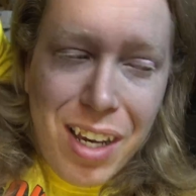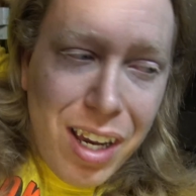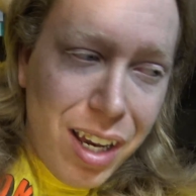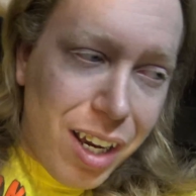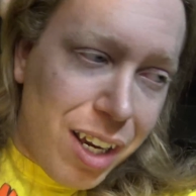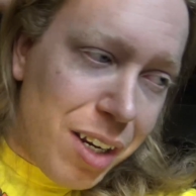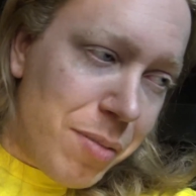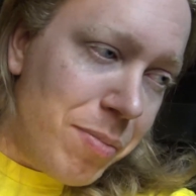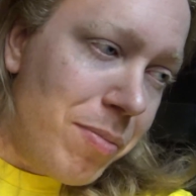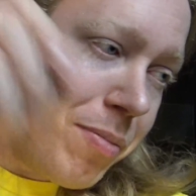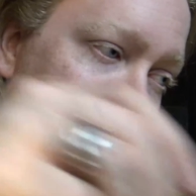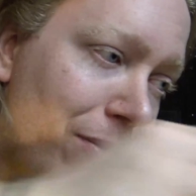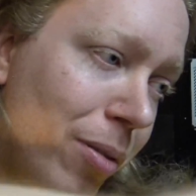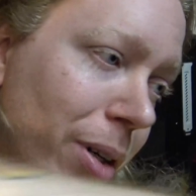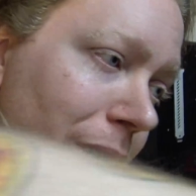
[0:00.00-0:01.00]

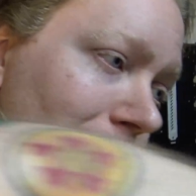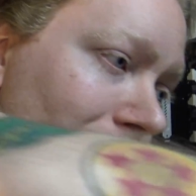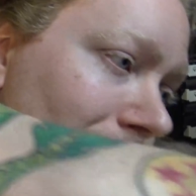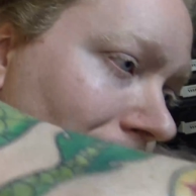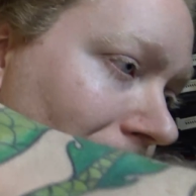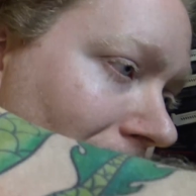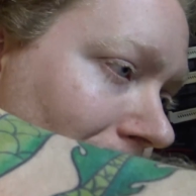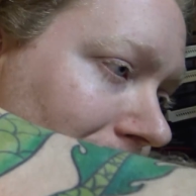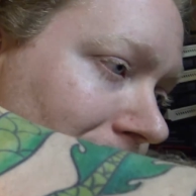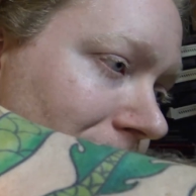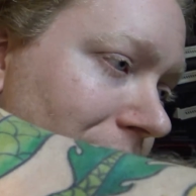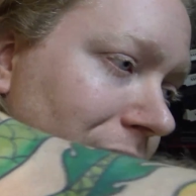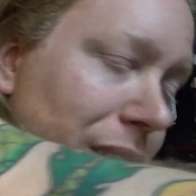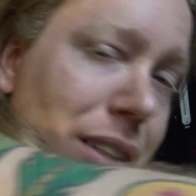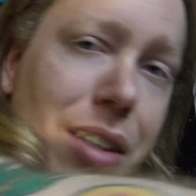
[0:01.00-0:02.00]
Well,
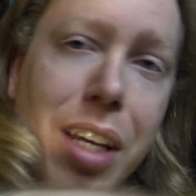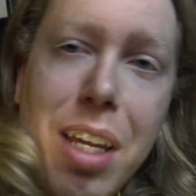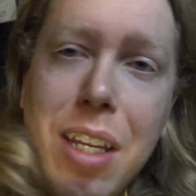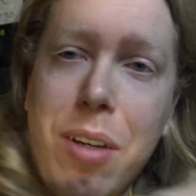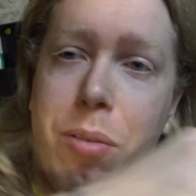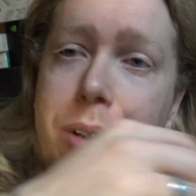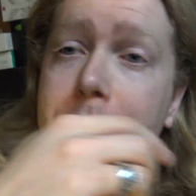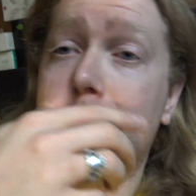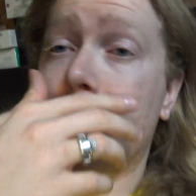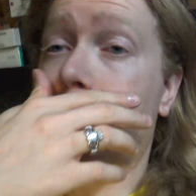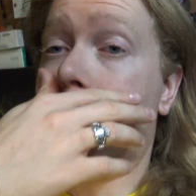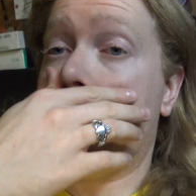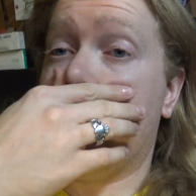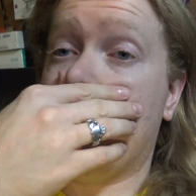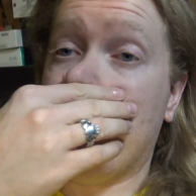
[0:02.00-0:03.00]
obviously to anyone who's
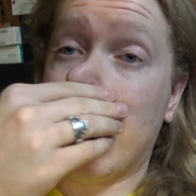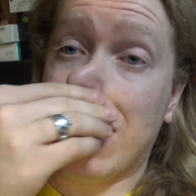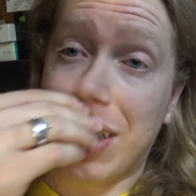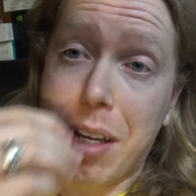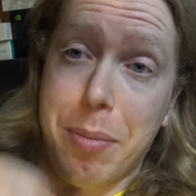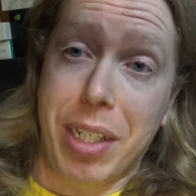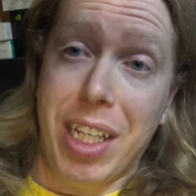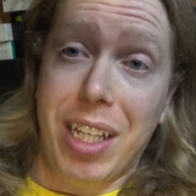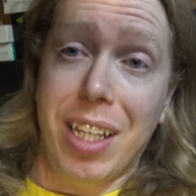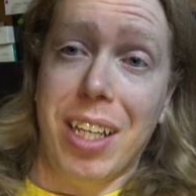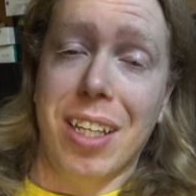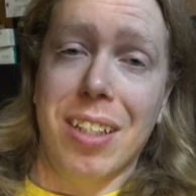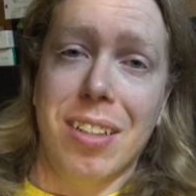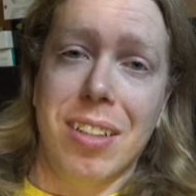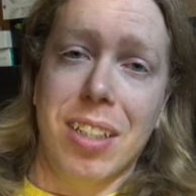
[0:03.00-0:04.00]
watched this, I'm an
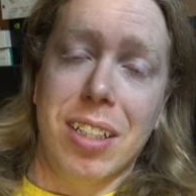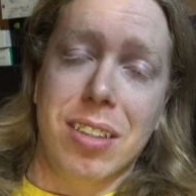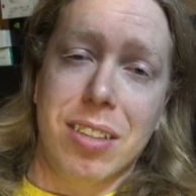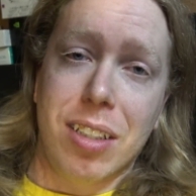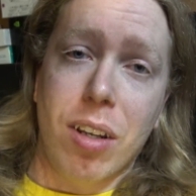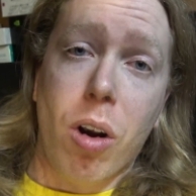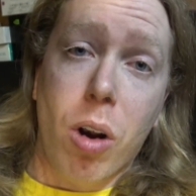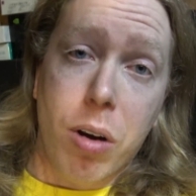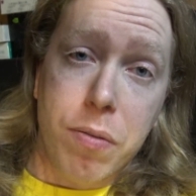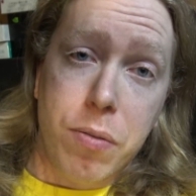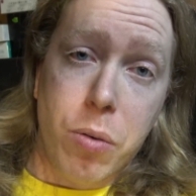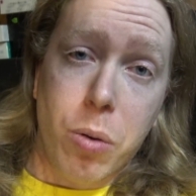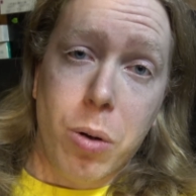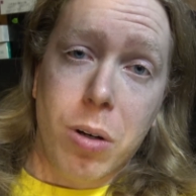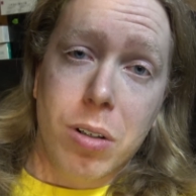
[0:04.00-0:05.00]
idiot. It's an
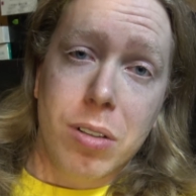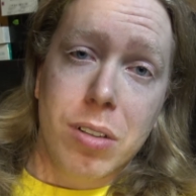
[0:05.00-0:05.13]
R4.